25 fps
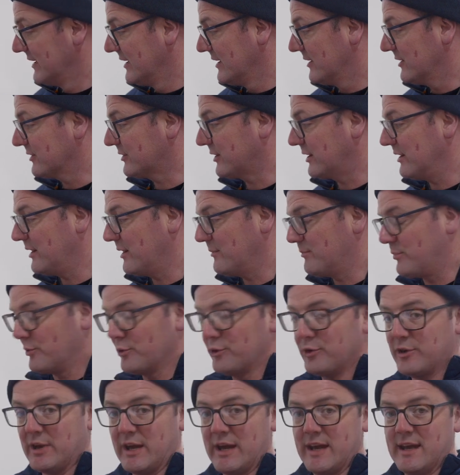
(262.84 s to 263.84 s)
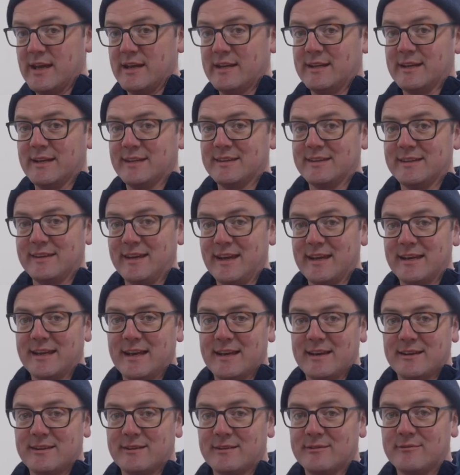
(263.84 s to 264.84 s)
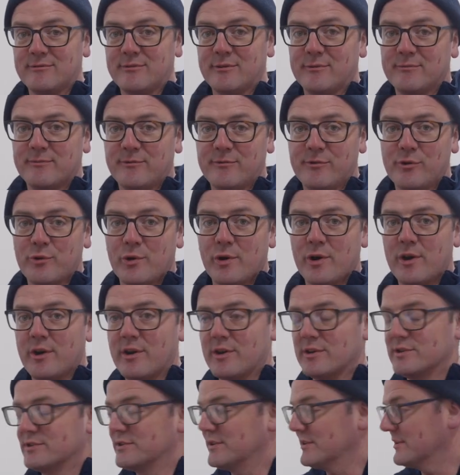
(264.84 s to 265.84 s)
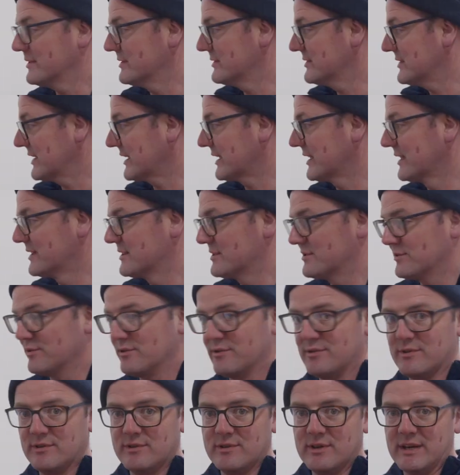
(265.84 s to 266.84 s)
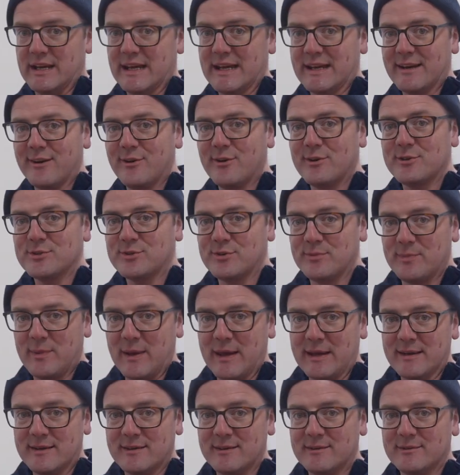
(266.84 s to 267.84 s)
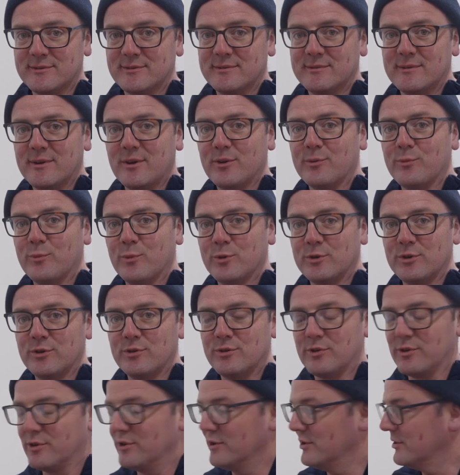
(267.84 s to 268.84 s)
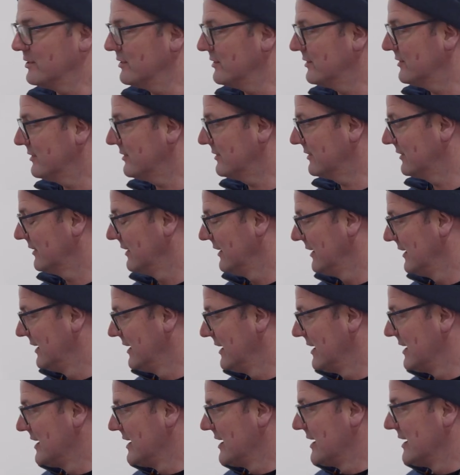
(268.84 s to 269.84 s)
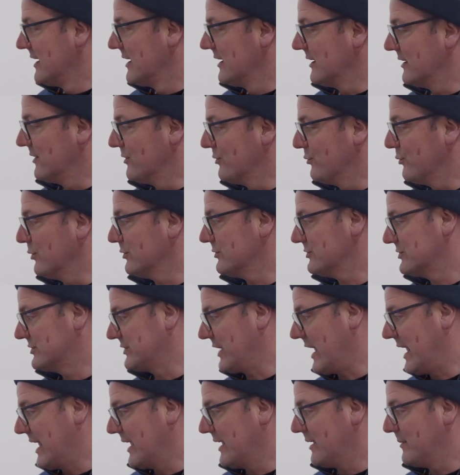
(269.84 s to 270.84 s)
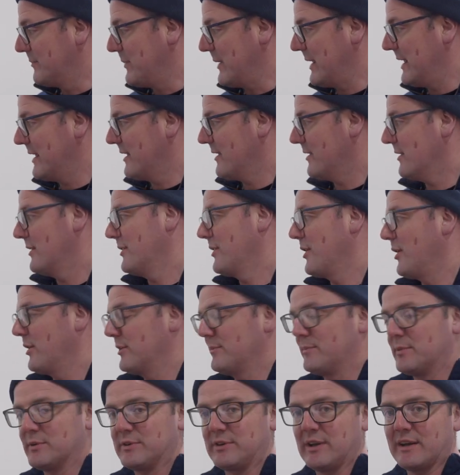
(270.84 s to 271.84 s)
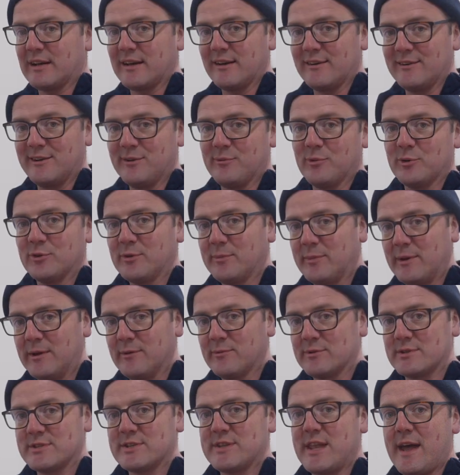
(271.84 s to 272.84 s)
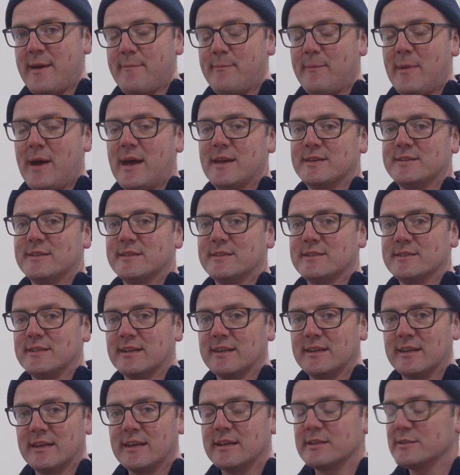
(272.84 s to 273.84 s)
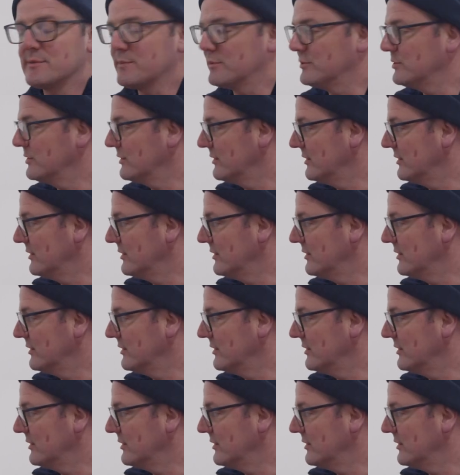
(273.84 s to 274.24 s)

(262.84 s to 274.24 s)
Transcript: look, a brew day can take anything from four hours to six or eight hours, depending on, on what you're doing, and you know, what style of beer and how particular you want to be with step mashes and things. But